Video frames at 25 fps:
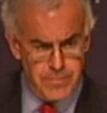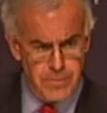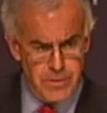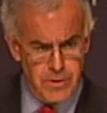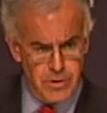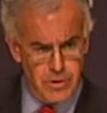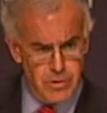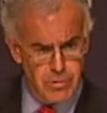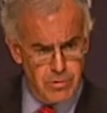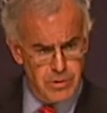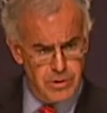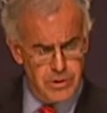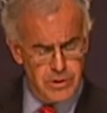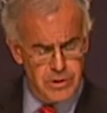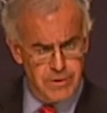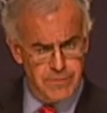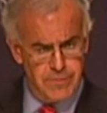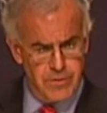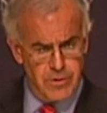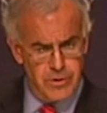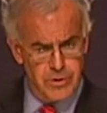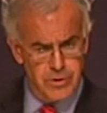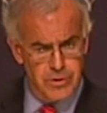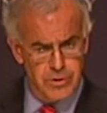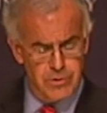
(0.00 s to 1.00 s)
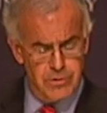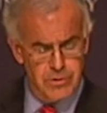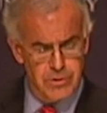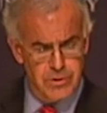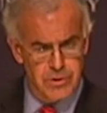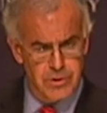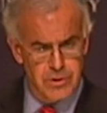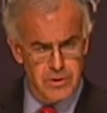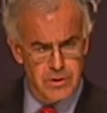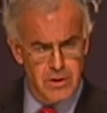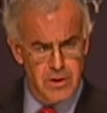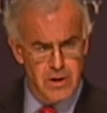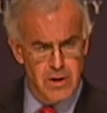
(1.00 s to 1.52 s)
The eulogy
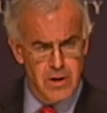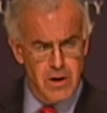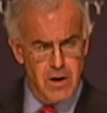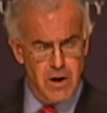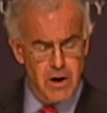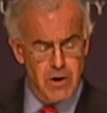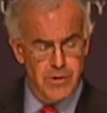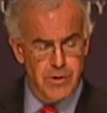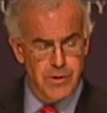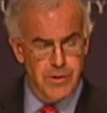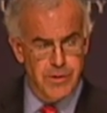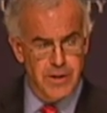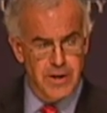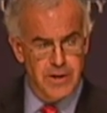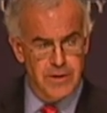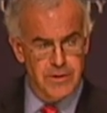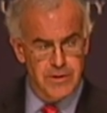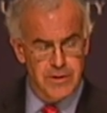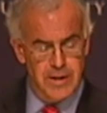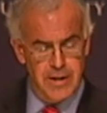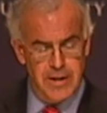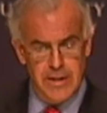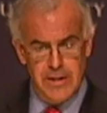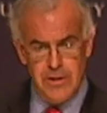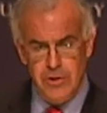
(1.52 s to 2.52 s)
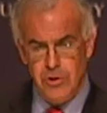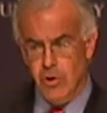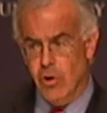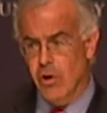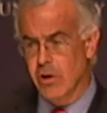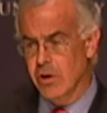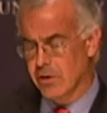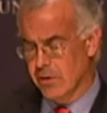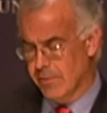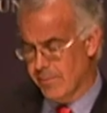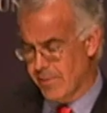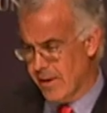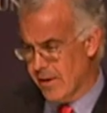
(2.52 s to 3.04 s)
virtues are the things that get
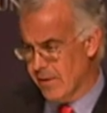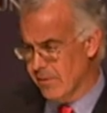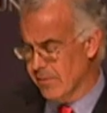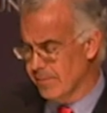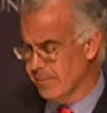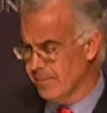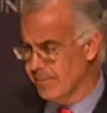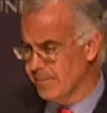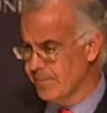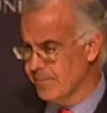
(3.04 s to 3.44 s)
talked about